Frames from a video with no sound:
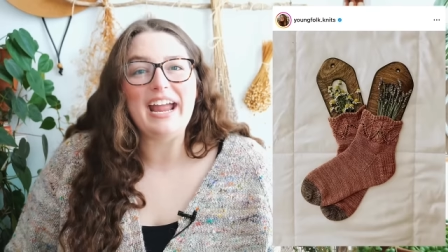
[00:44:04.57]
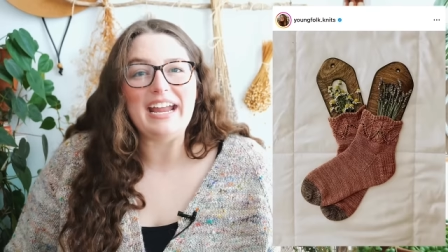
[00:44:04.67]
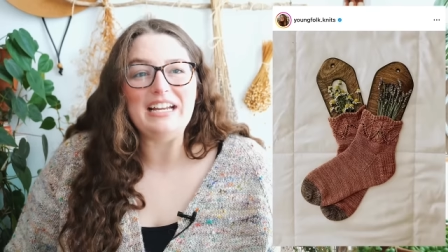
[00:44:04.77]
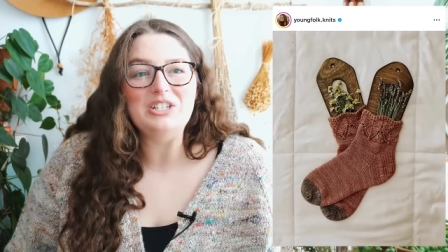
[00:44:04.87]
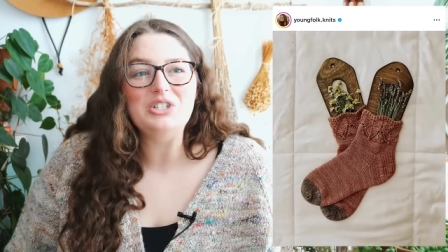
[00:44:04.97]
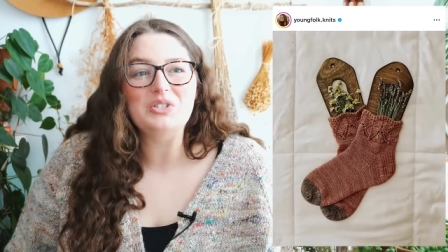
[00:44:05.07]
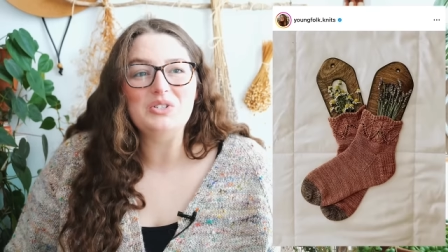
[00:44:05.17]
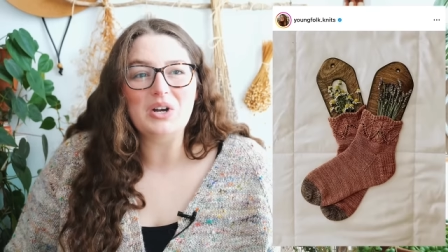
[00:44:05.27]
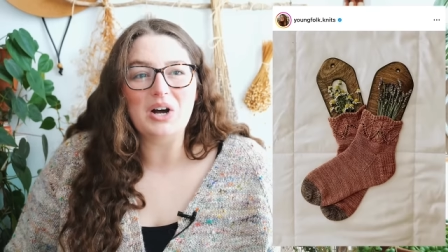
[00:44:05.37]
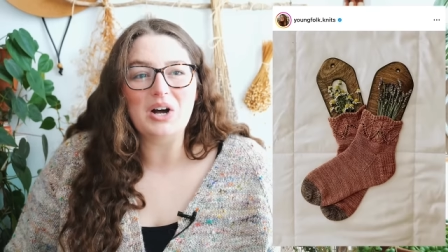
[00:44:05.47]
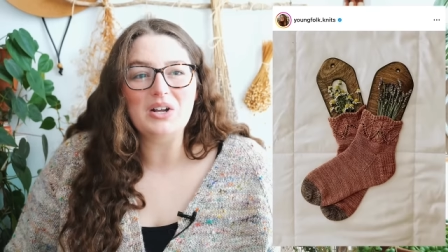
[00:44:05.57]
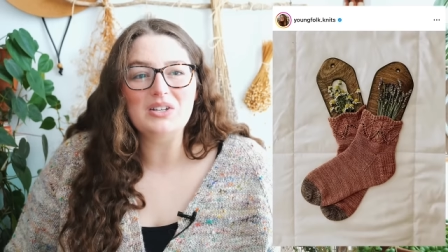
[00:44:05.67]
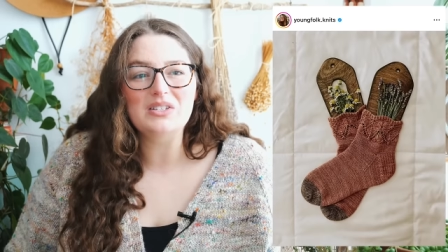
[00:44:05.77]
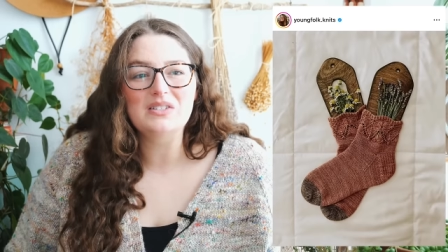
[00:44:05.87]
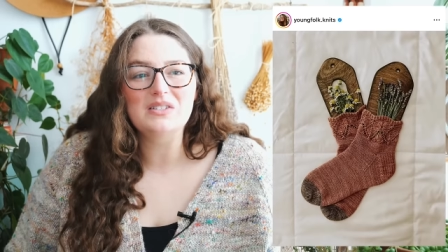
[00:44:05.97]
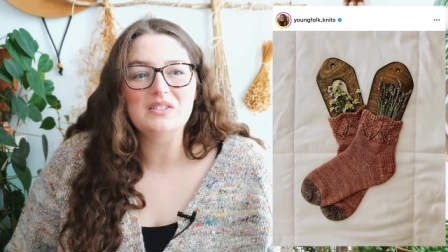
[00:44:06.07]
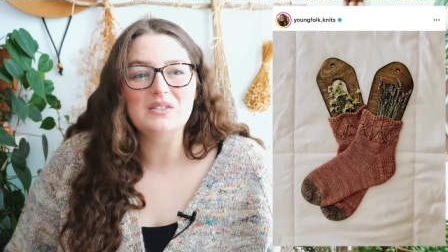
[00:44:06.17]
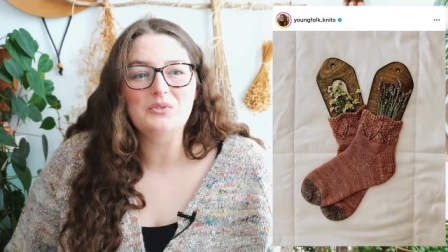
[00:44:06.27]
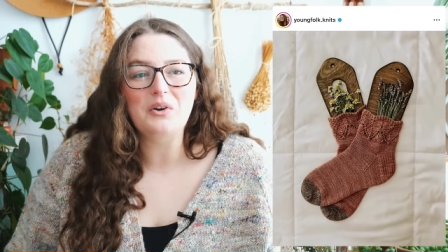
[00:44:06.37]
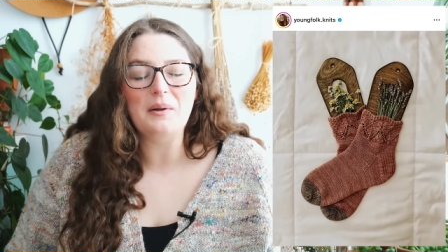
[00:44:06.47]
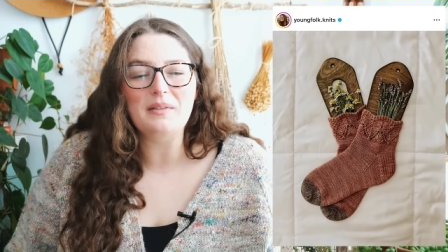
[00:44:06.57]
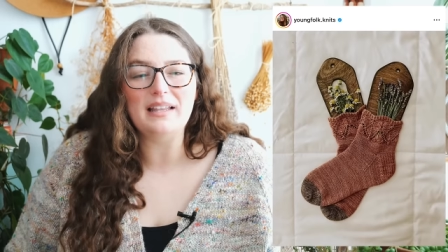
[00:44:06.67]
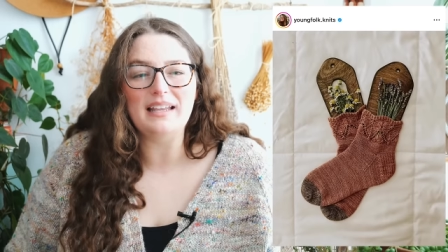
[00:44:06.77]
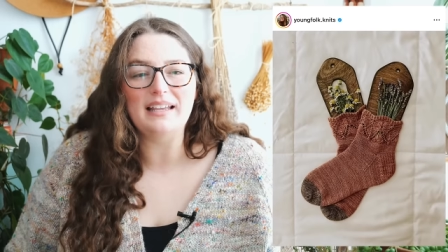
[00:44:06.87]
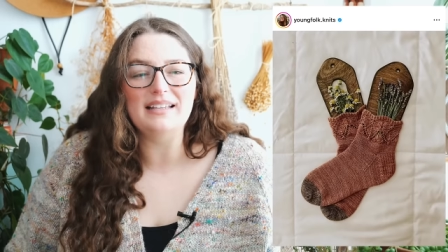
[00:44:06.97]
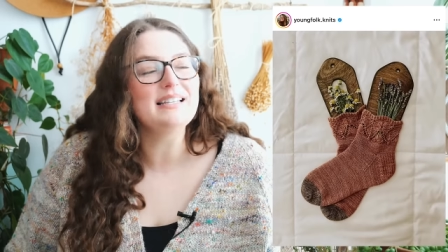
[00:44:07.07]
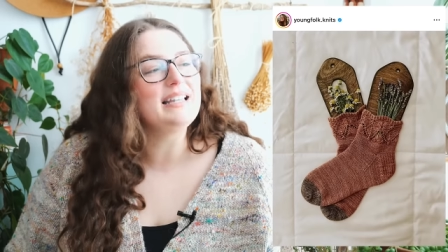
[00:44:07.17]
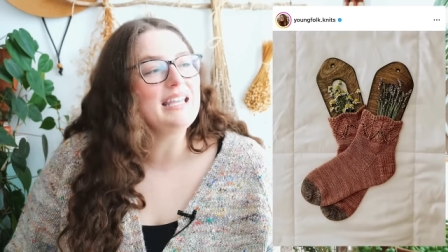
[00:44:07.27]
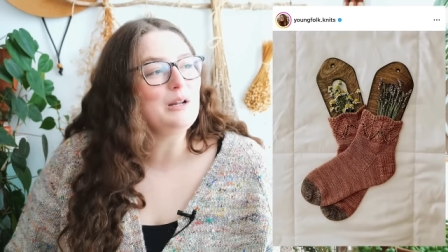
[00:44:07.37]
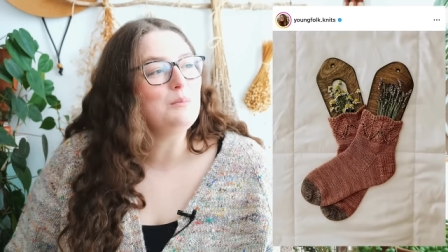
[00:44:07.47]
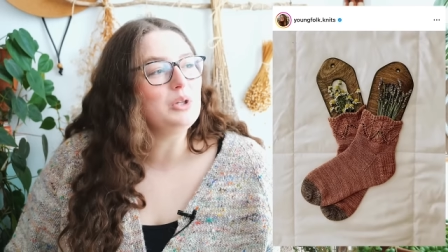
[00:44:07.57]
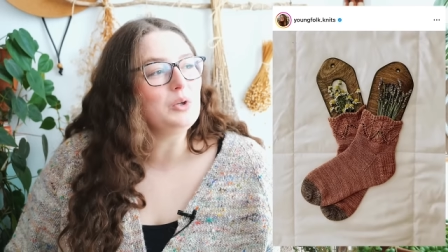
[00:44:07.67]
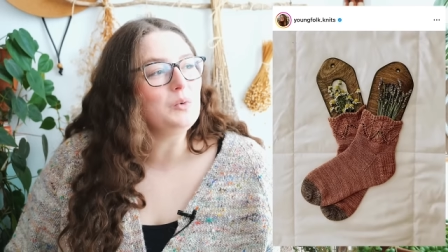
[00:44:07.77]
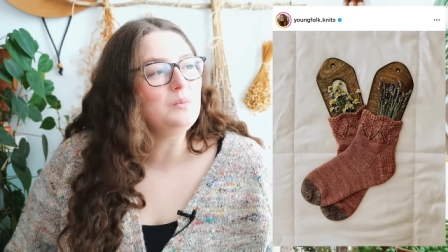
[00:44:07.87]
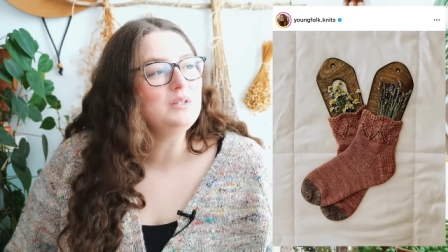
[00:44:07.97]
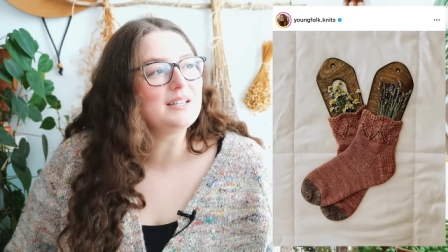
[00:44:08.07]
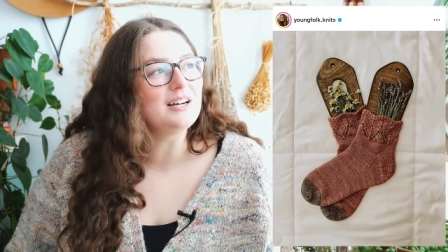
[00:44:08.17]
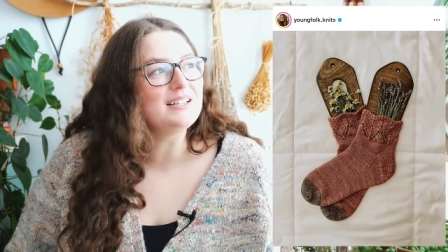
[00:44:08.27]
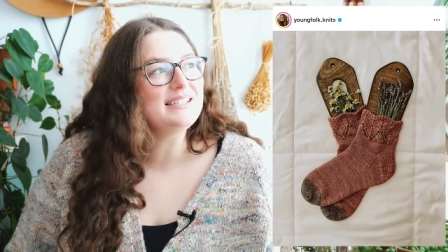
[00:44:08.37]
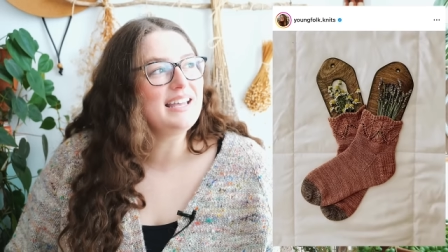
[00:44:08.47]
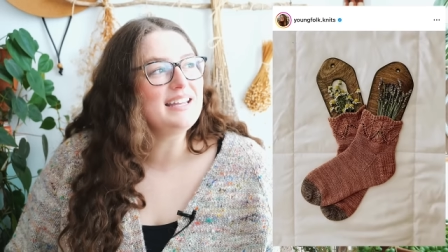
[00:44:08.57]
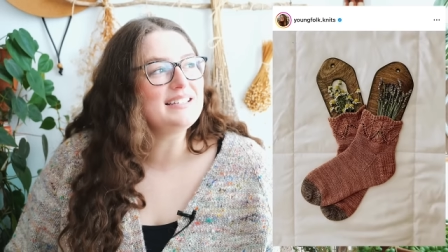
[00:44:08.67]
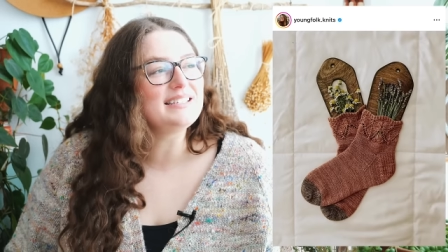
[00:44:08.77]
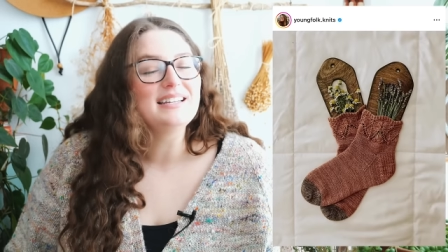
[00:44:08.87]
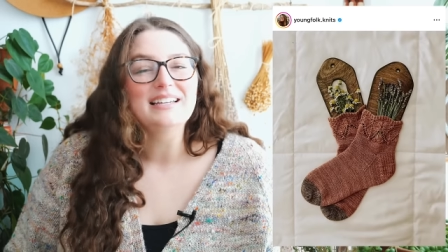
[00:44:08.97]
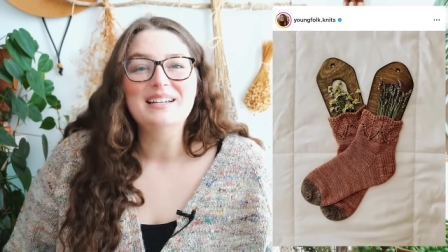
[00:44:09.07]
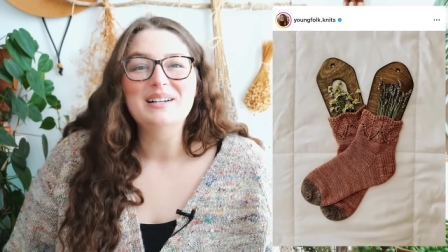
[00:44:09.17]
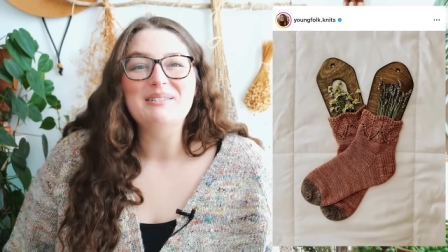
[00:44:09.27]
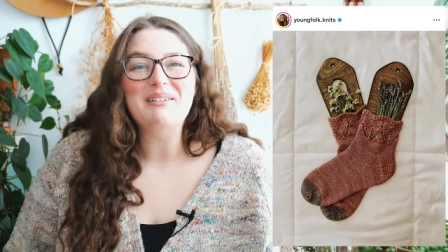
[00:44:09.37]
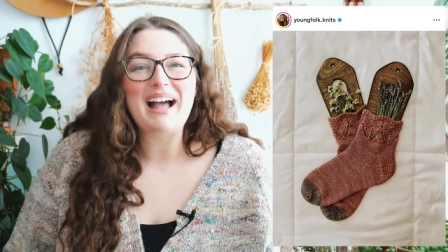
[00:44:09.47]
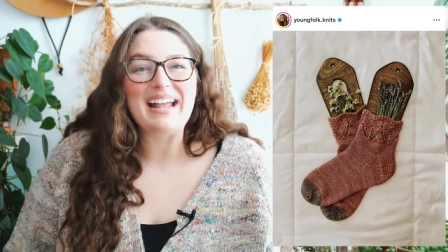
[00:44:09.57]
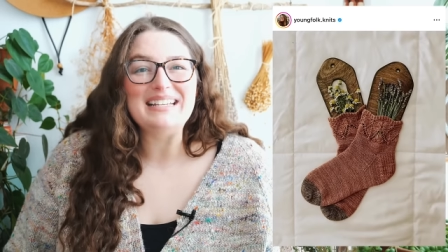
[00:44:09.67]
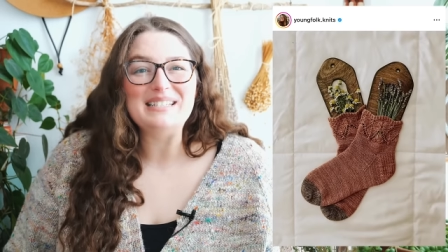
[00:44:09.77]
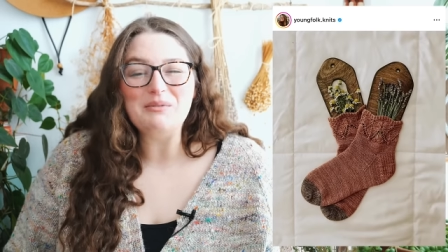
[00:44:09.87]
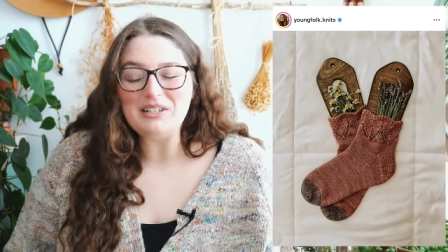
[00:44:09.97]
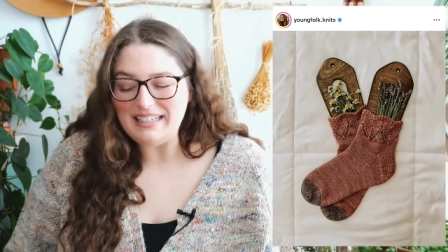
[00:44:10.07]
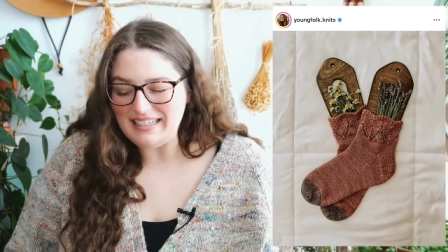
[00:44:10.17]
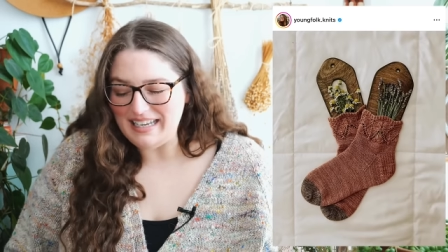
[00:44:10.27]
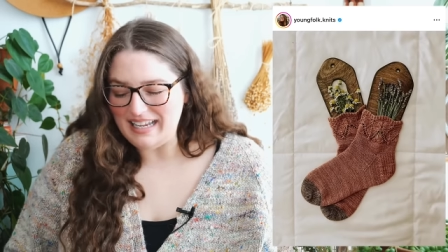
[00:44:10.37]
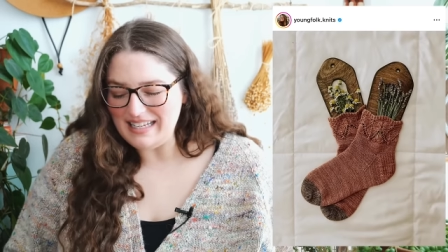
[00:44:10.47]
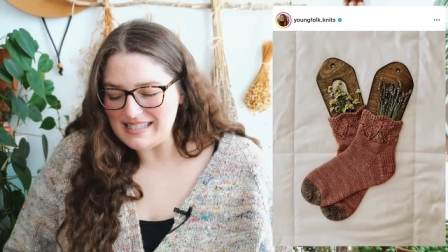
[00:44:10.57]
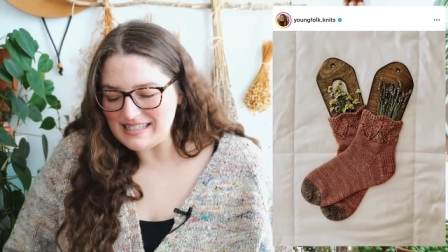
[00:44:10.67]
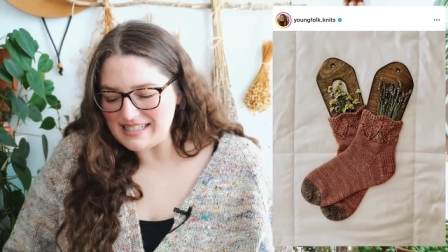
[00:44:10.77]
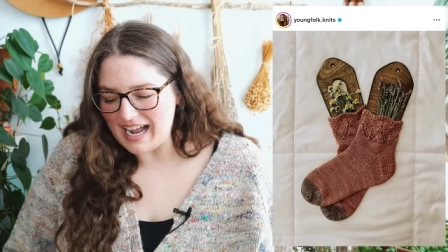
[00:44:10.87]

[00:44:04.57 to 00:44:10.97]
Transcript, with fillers: Age socks from the, is it the In Bloom sock set by Summerlee Knits.